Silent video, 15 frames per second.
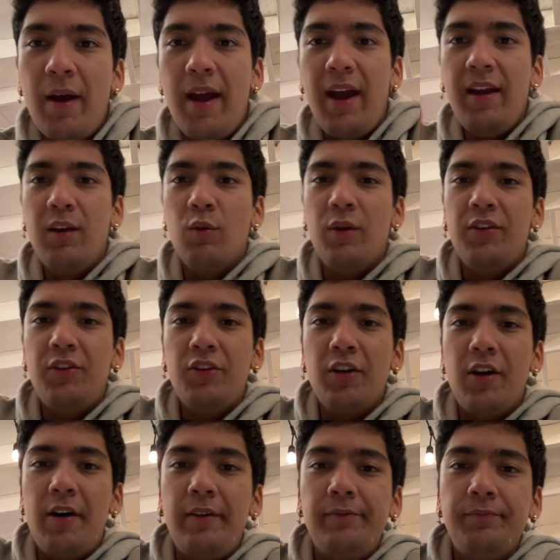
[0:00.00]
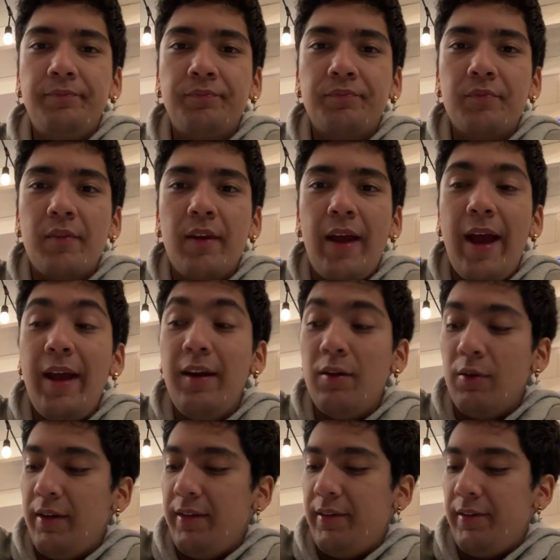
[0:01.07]
But anyways, y'all.
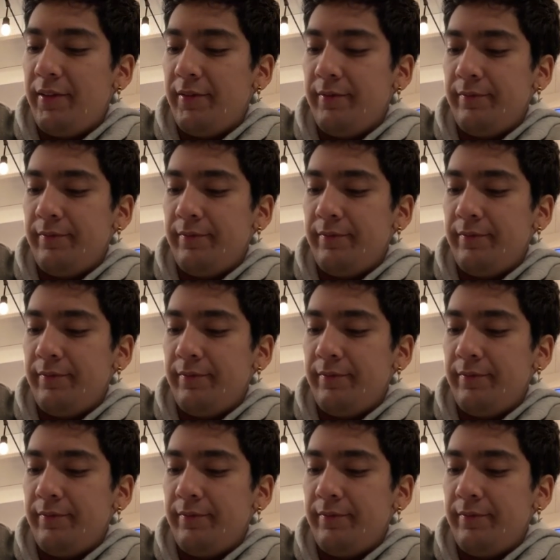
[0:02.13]
Anyways.